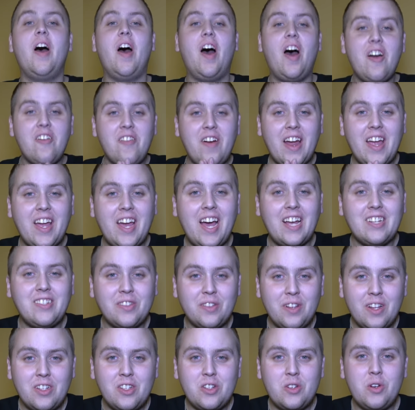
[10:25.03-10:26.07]
All right, guys,
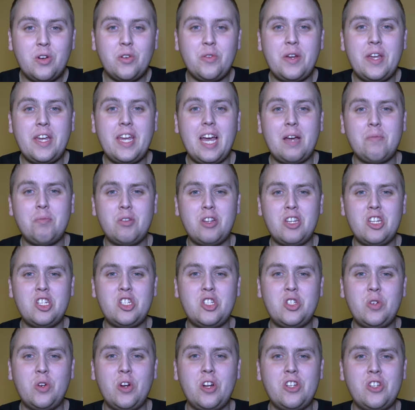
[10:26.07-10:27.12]
so let's do a recap on
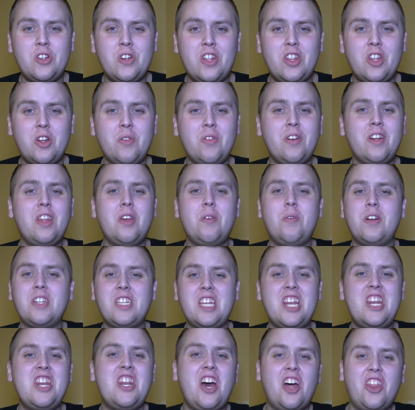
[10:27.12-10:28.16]
this storage unit. There really
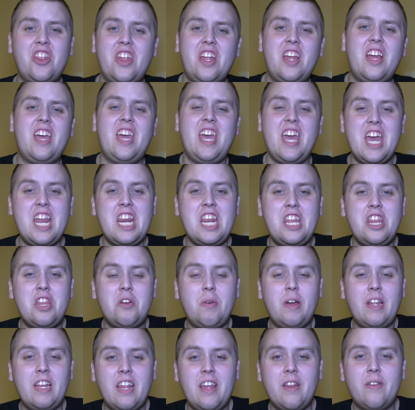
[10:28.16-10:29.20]
wasn't nothing hidden
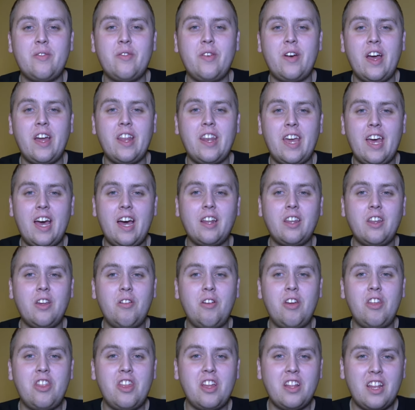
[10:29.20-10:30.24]
that we didn't find out. The
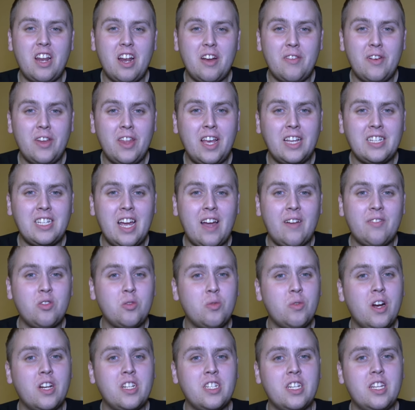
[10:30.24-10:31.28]
only thing that I realized
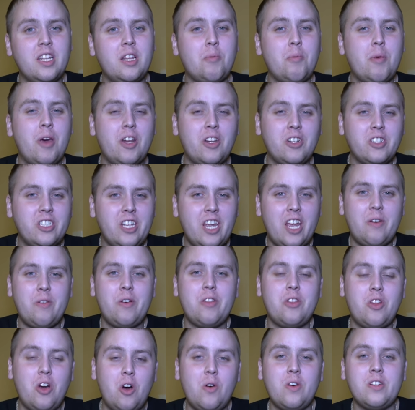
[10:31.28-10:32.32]
afterwards is that the metal stand
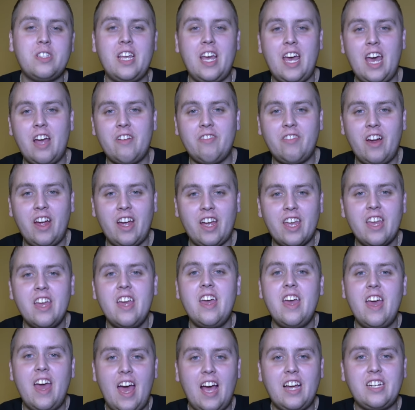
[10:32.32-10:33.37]
we thought was a hat rack
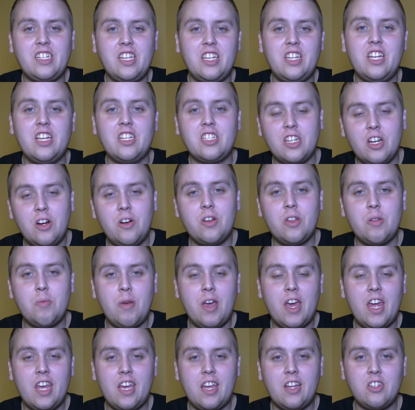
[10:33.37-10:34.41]
actually does go to the
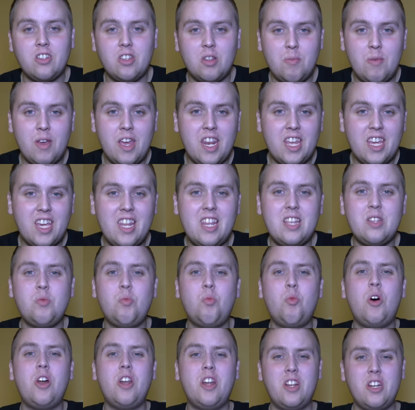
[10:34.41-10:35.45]
mannequin. So the mannequin is
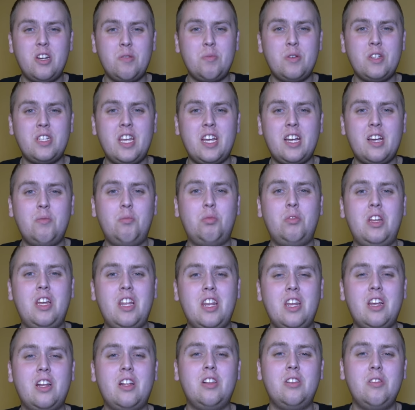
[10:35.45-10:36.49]
100%
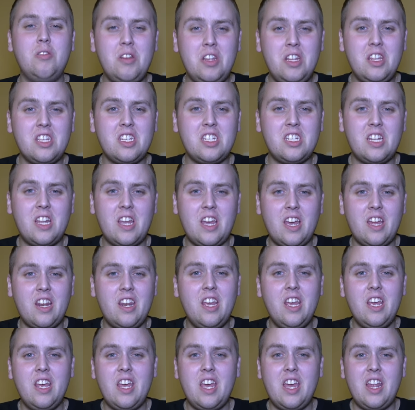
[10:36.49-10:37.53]
complete, including the
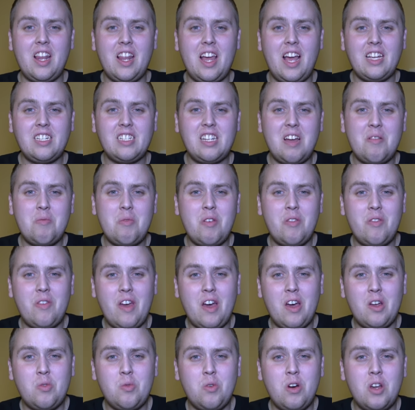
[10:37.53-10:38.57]
stand. And last time we
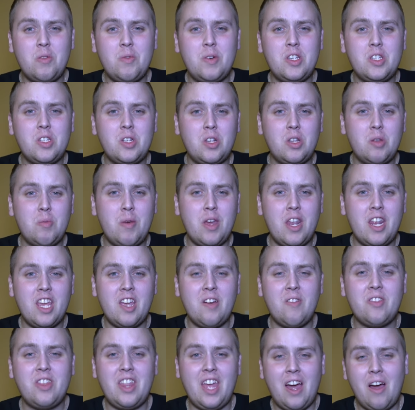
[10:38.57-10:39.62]
found one, we sold the
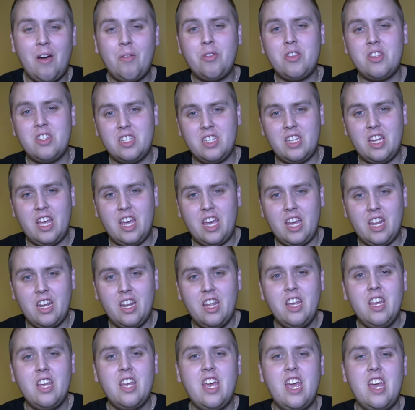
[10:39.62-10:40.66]
mannequin without the
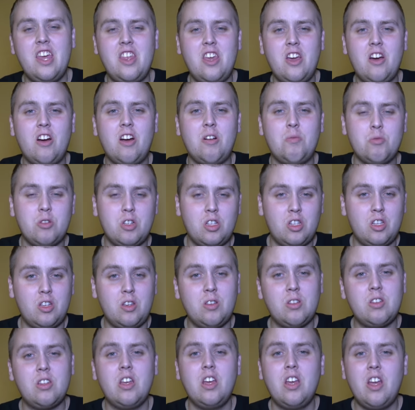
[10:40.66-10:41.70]
stand and the arm was
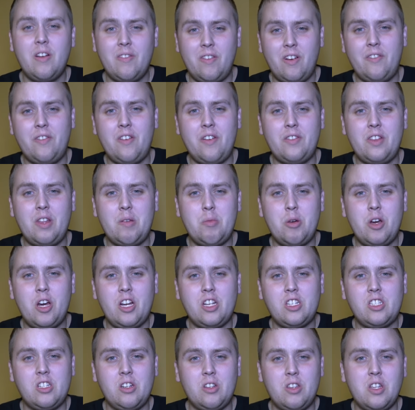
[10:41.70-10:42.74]
loose for
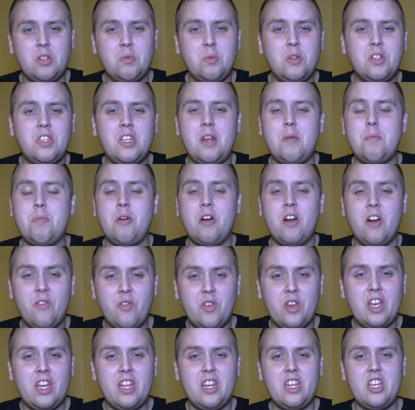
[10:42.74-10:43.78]
$50. So this one's in
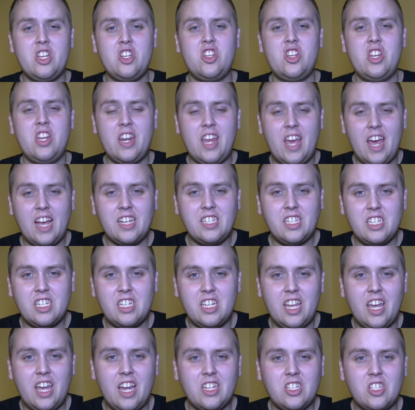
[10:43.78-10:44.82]
perfect condition and it has a
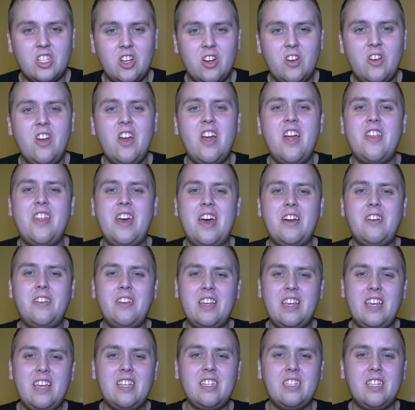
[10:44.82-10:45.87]
stand. So
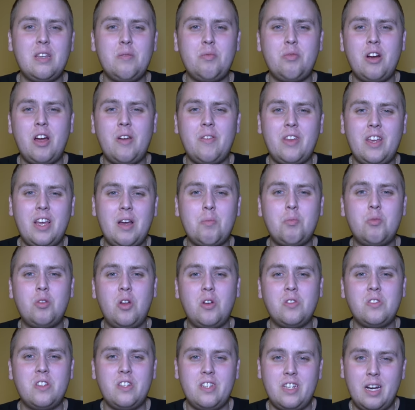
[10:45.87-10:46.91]
that'll easily probably come
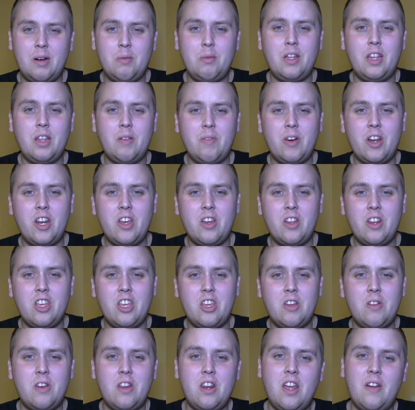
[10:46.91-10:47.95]
close to doubling the money on
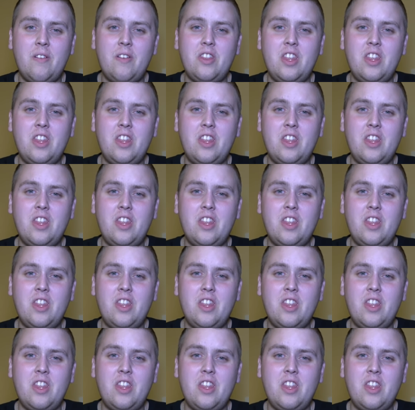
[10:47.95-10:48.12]
the unit.